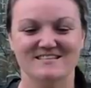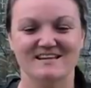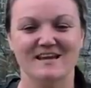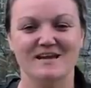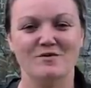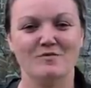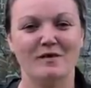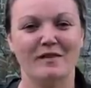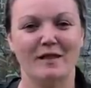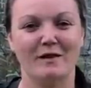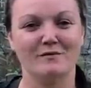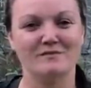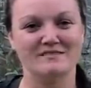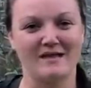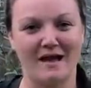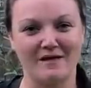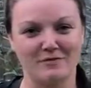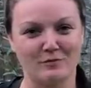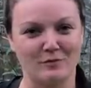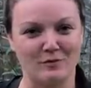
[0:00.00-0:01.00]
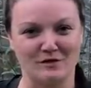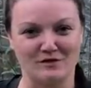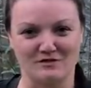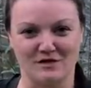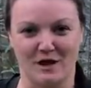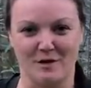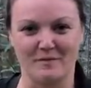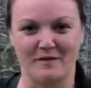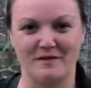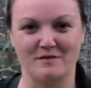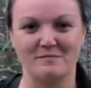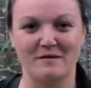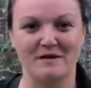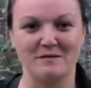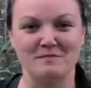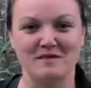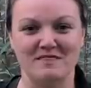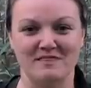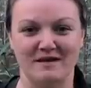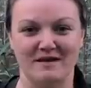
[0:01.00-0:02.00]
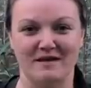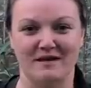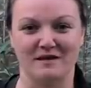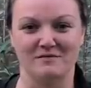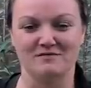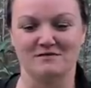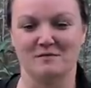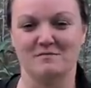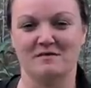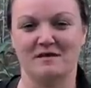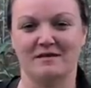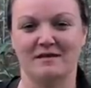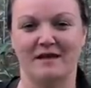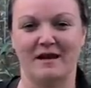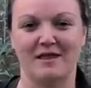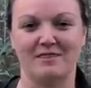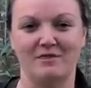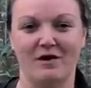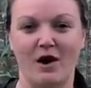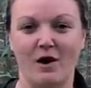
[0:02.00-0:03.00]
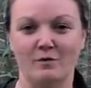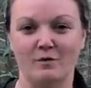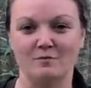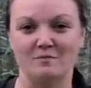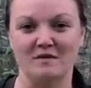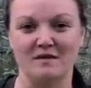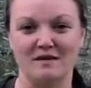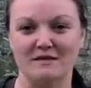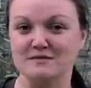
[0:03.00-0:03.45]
Today, while I was at the workshop, it made me think of something that I thought would be